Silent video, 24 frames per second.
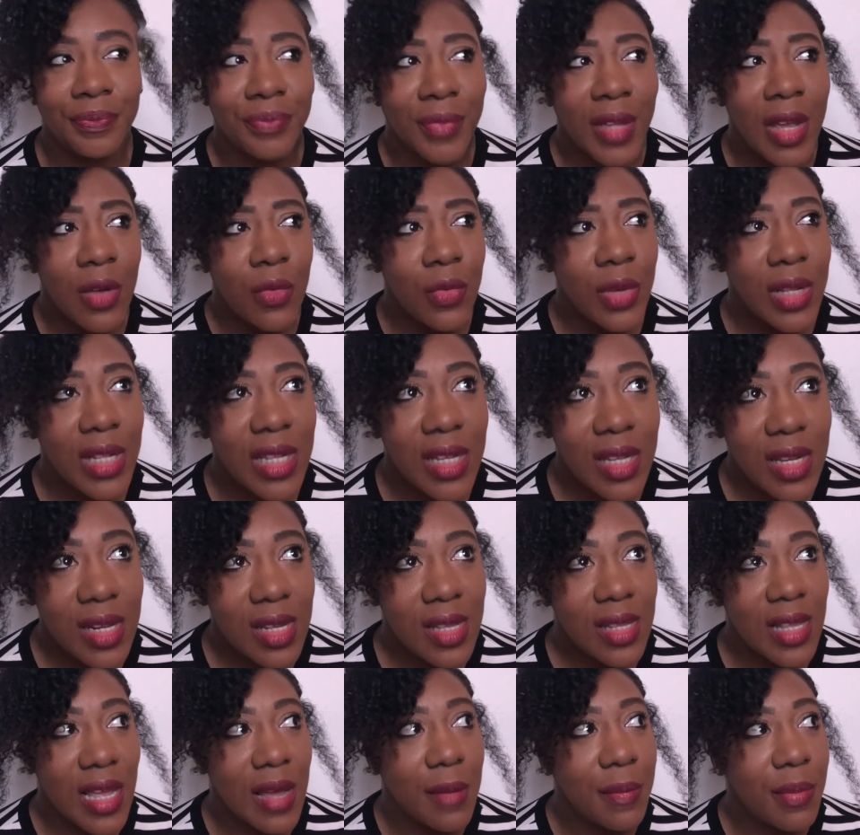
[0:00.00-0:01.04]
A really good
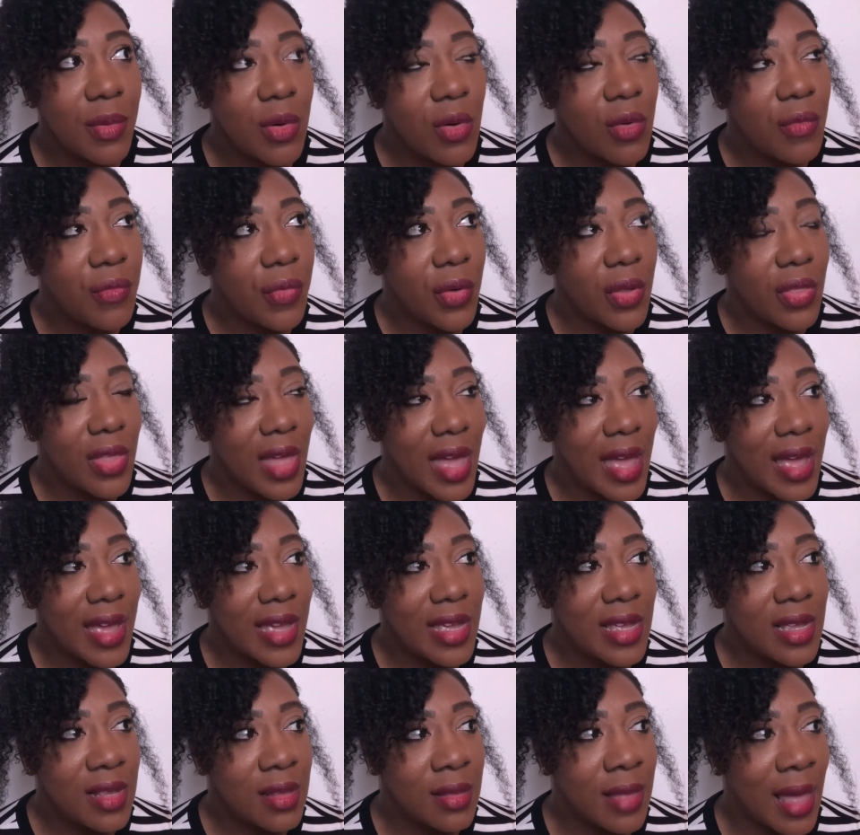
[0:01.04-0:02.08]
example for that
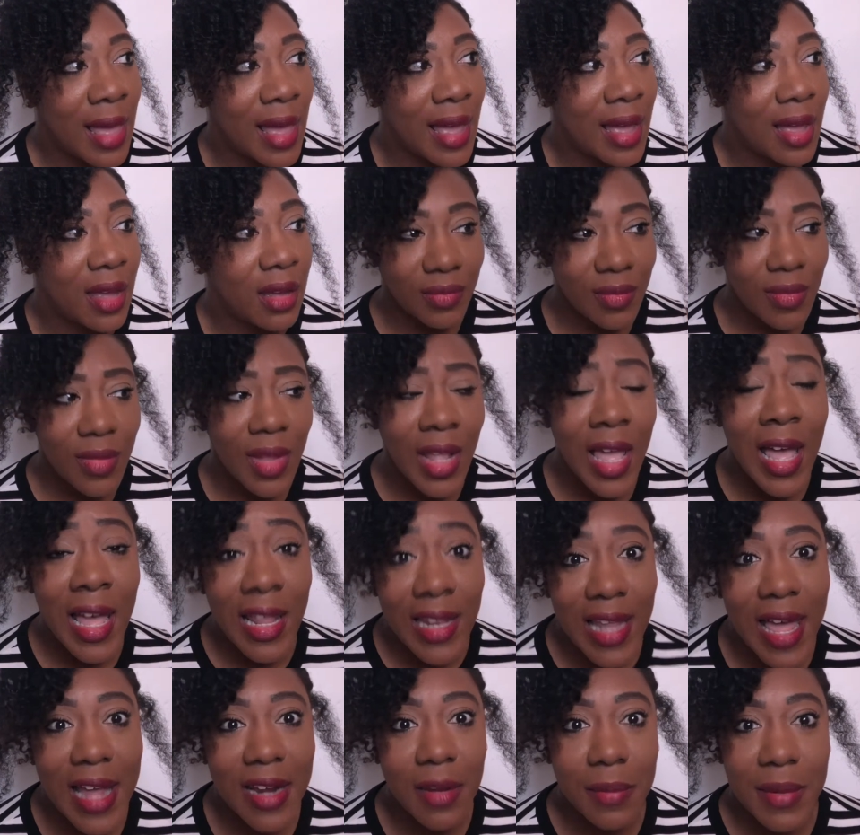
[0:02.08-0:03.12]
is that a
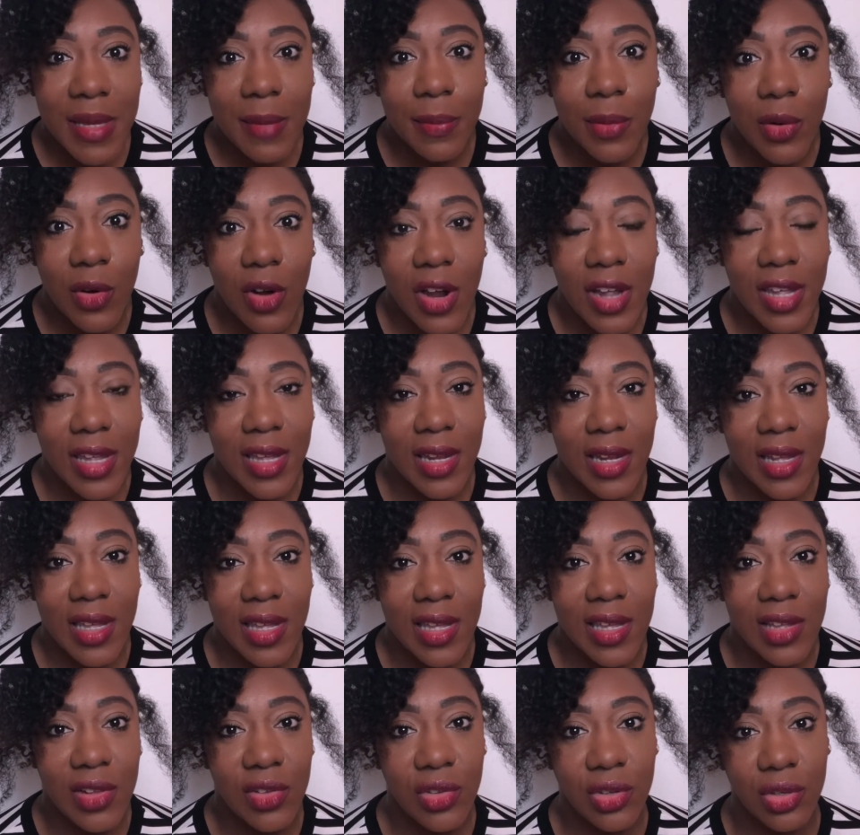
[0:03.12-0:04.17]
lot of people are getting
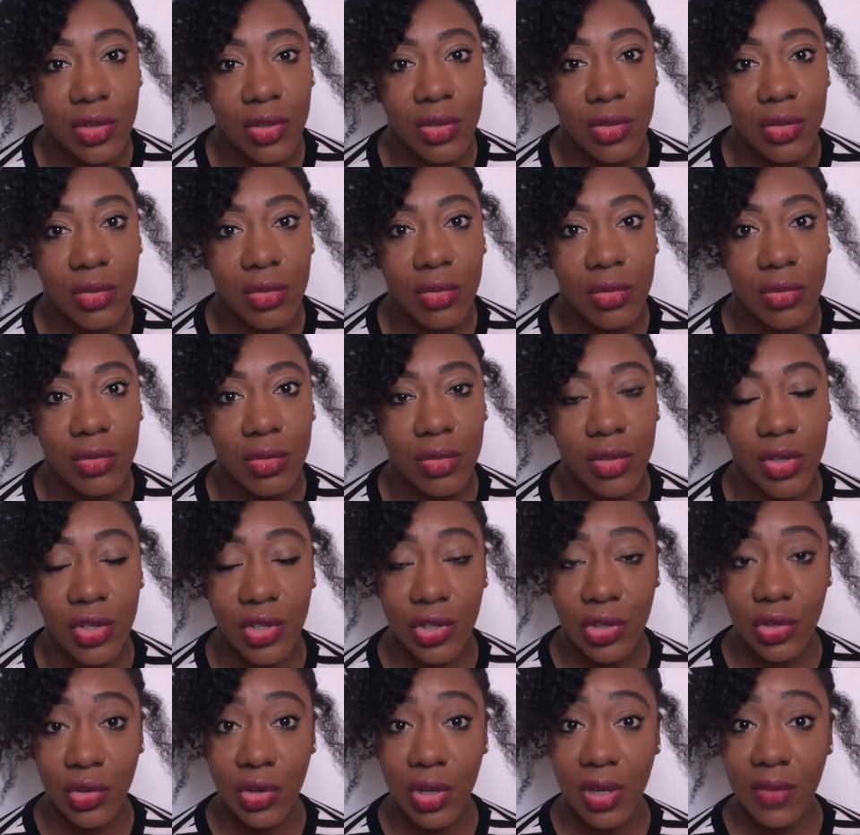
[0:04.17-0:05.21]
into
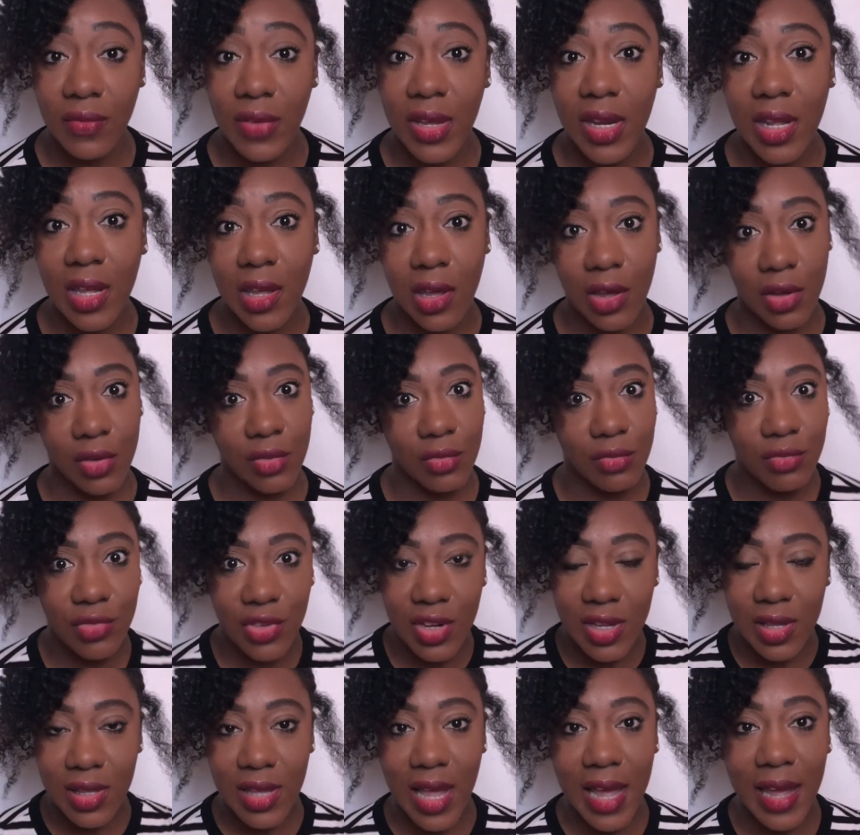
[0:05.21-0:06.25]
shooting video,
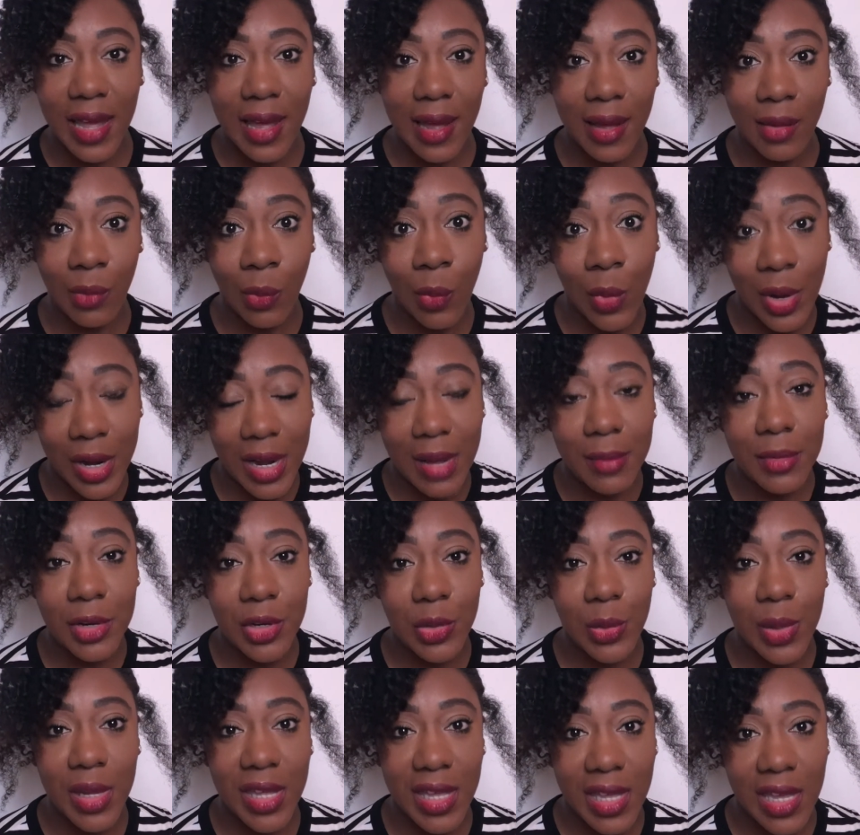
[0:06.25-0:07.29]
just like what I'm
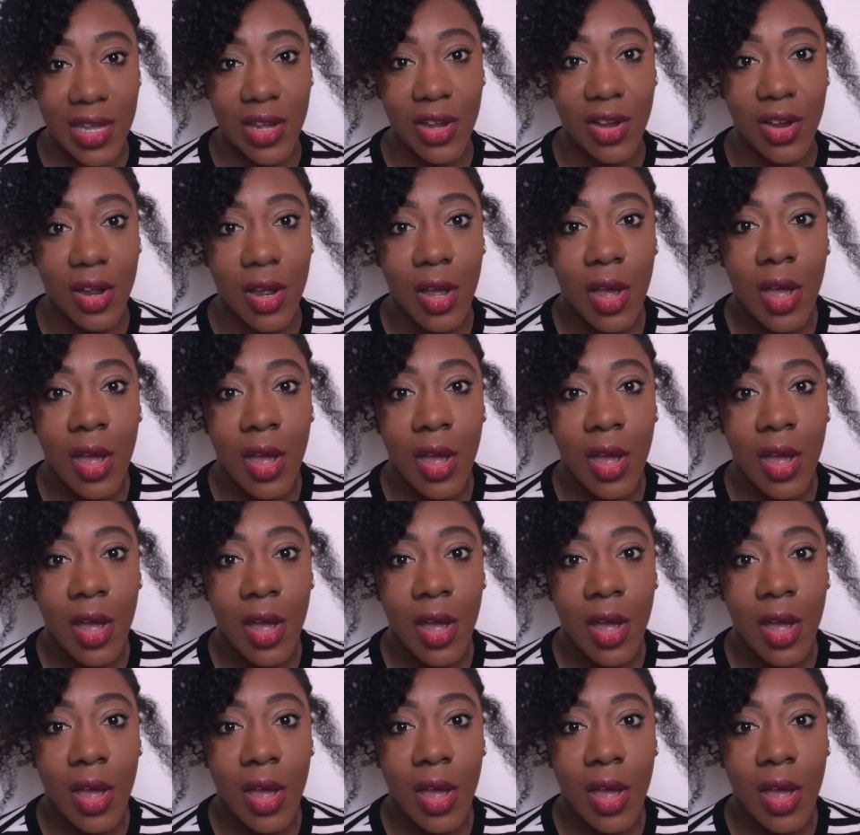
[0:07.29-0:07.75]
doing here.